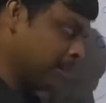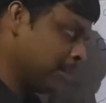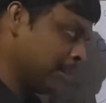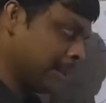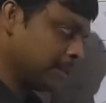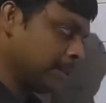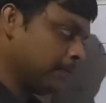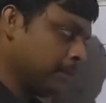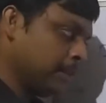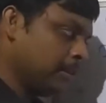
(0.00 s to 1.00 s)
is
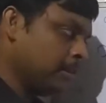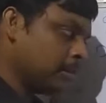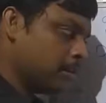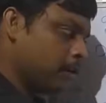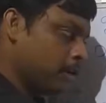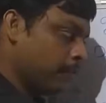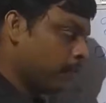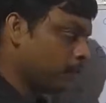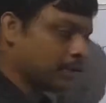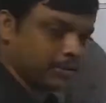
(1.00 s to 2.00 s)
accepting this
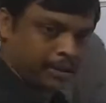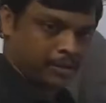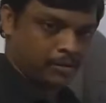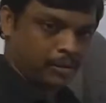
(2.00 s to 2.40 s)
4 string.